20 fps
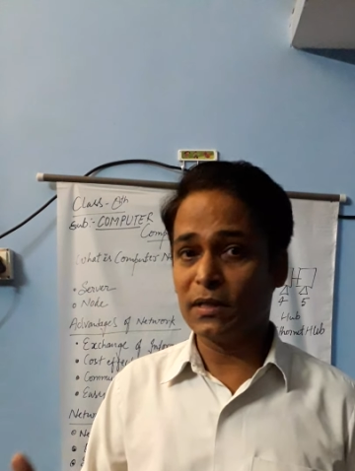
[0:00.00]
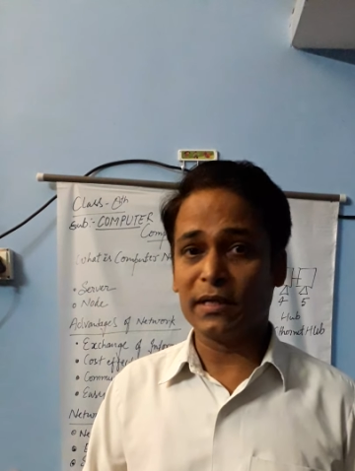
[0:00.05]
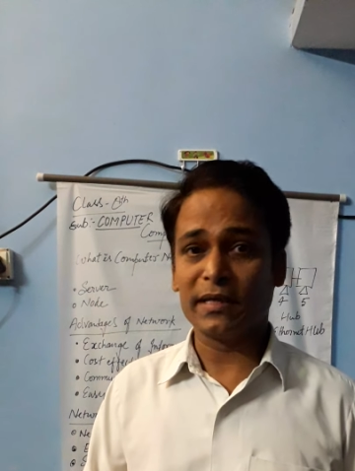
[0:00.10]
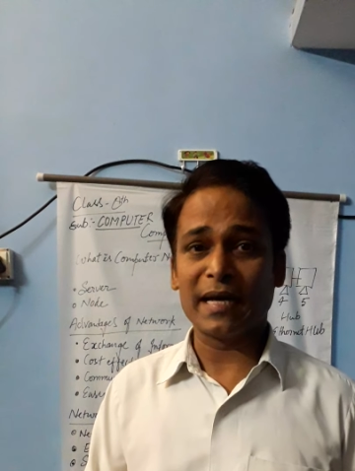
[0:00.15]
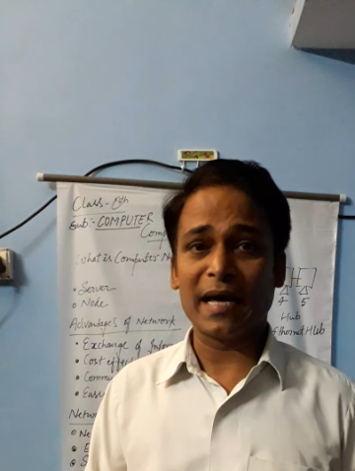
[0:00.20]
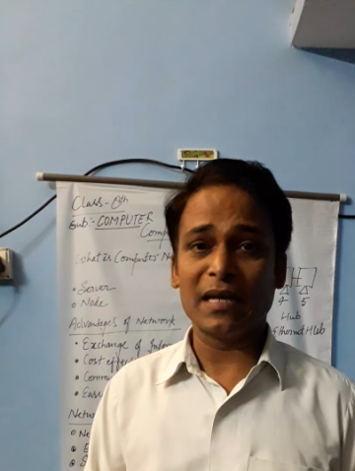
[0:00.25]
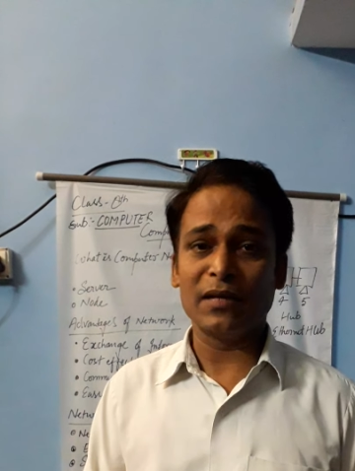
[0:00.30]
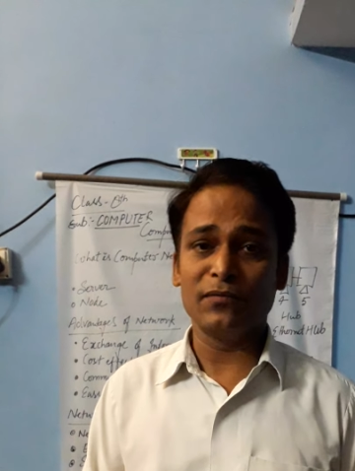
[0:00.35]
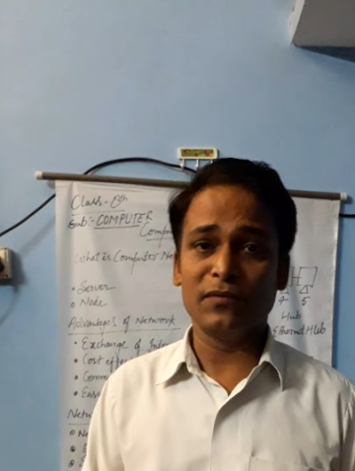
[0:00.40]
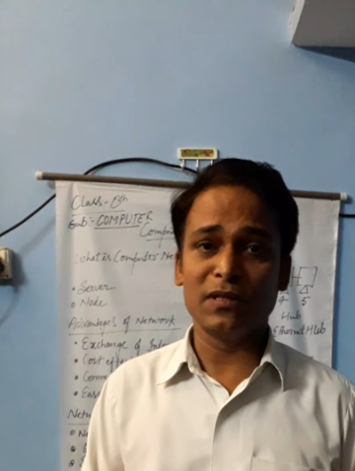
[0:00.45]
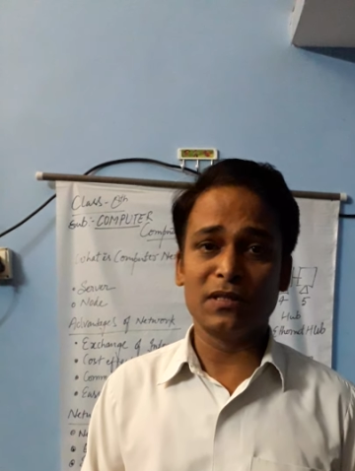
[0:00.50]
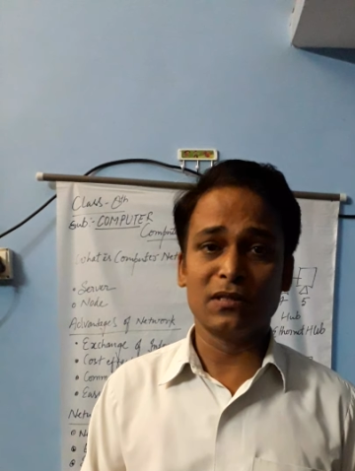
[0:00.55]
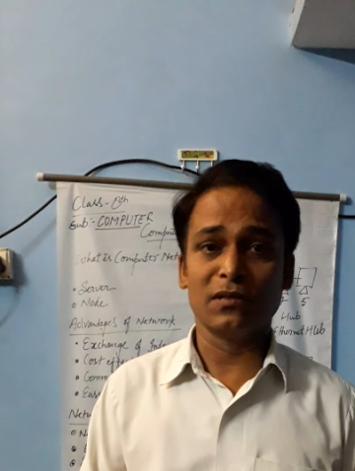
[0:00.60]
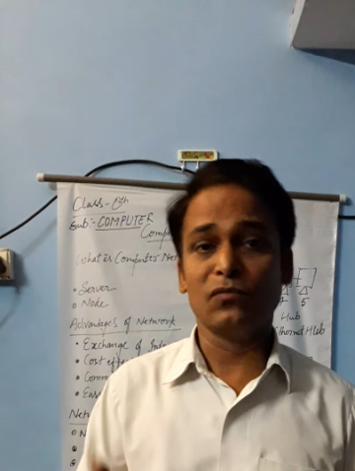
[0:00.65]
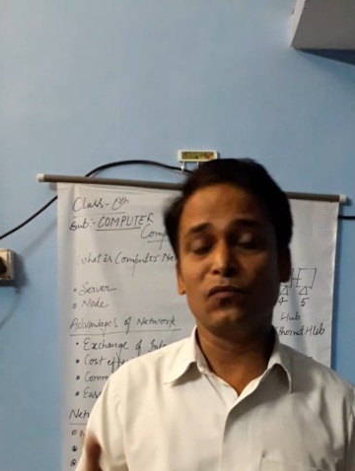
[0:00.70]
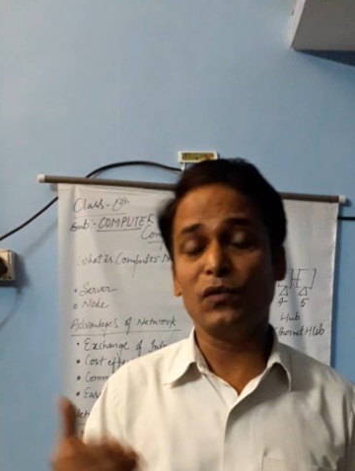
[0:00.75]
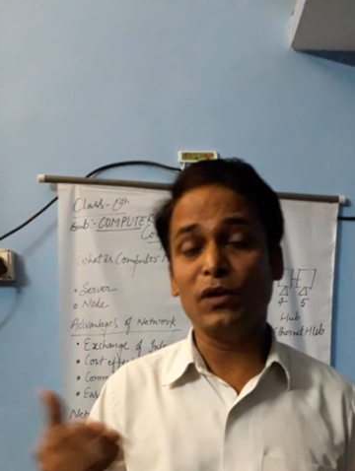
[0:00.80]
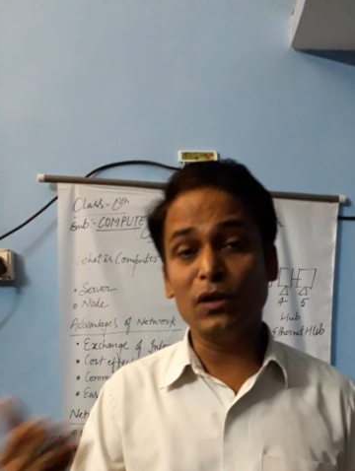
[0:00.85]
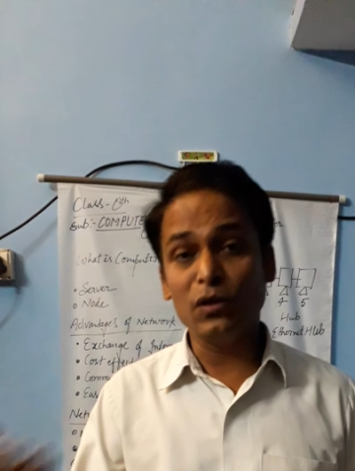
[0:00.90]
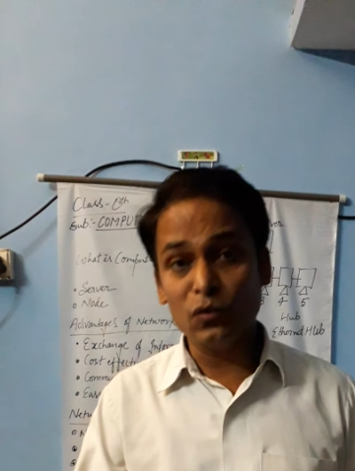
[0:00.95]

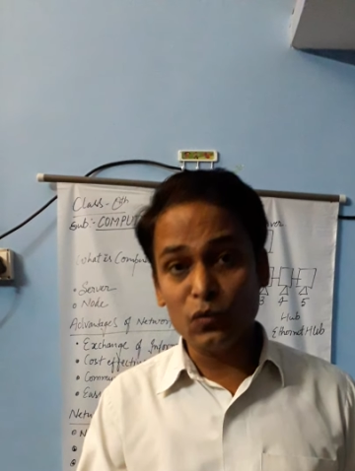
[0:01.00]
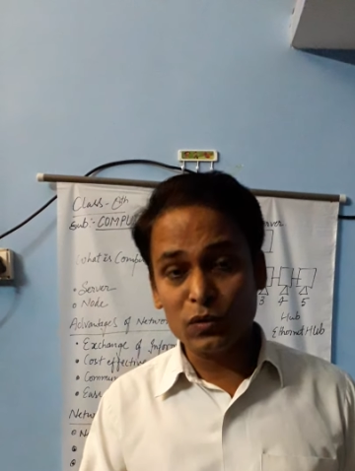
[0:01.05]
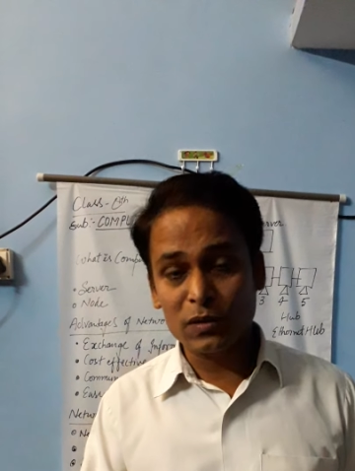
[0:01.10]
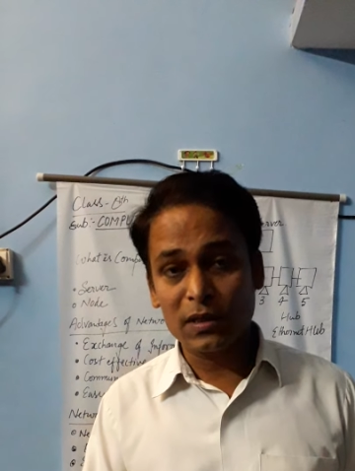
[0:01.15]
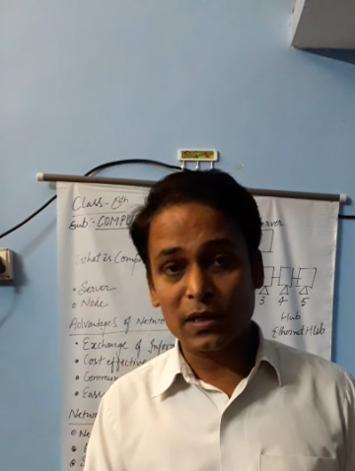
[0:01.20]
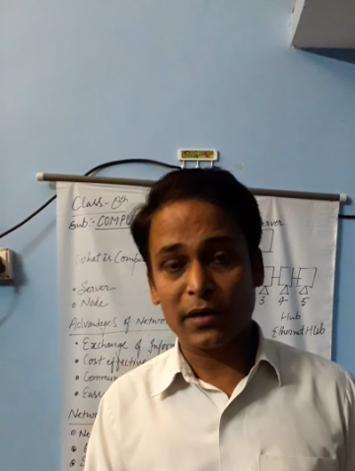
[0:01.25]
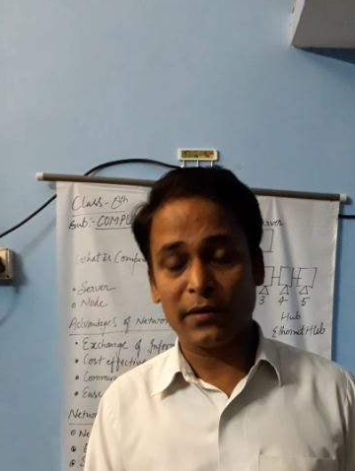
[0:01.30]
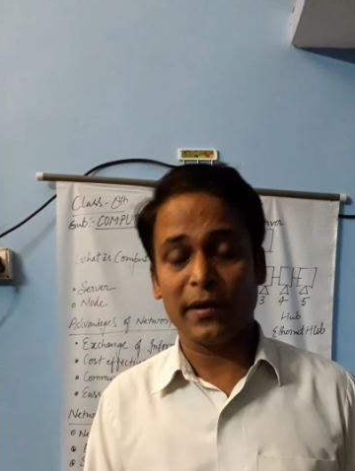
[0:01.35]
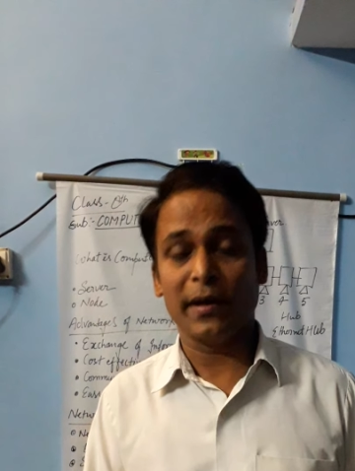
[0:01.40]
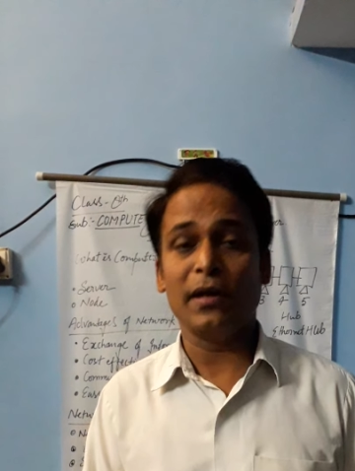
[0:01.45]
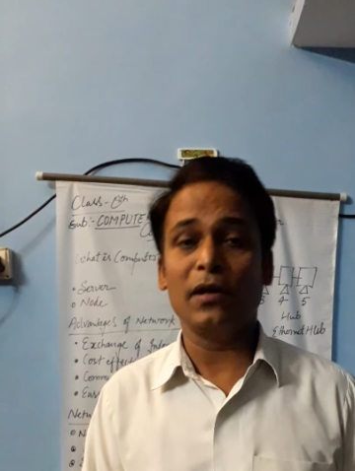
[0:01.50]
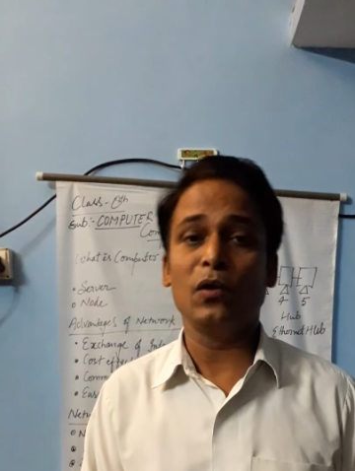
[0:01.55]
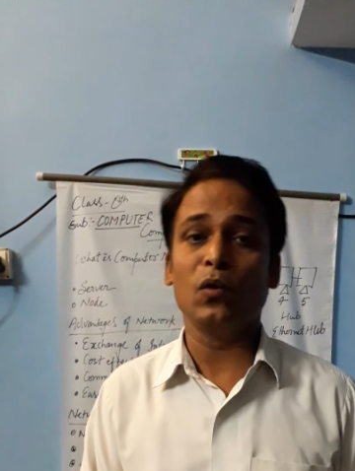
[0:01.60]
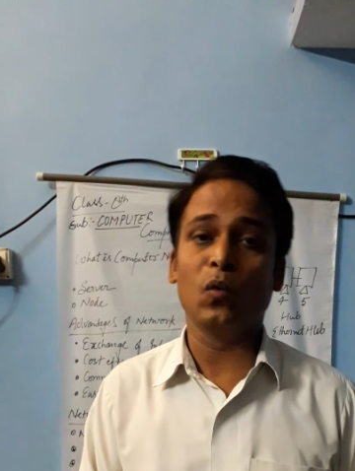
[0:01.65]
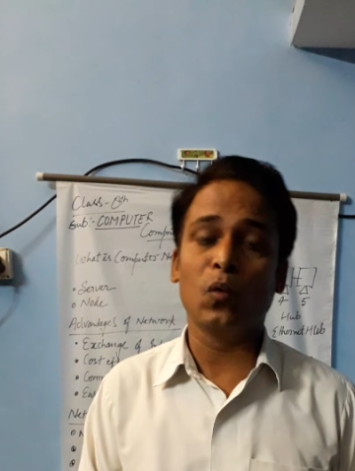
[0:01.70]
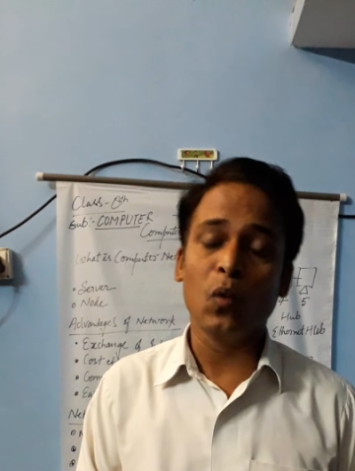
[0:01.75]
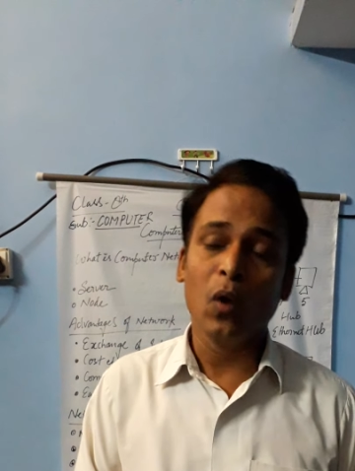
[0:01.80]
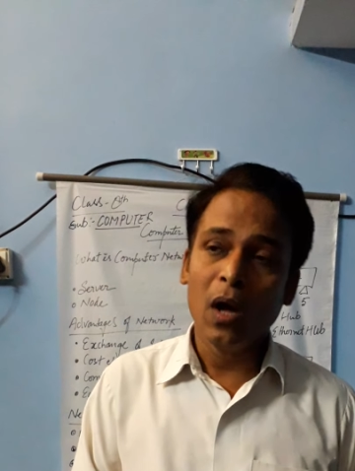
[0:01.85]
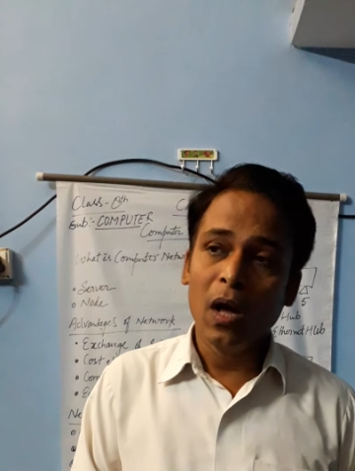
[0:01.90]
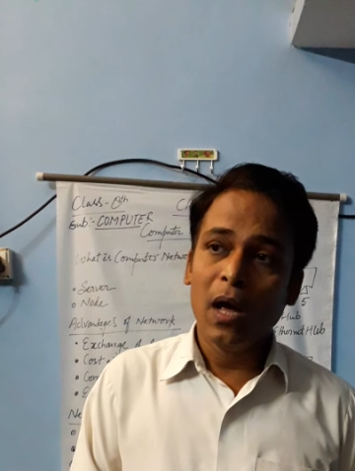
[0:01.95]
television, we use the radio,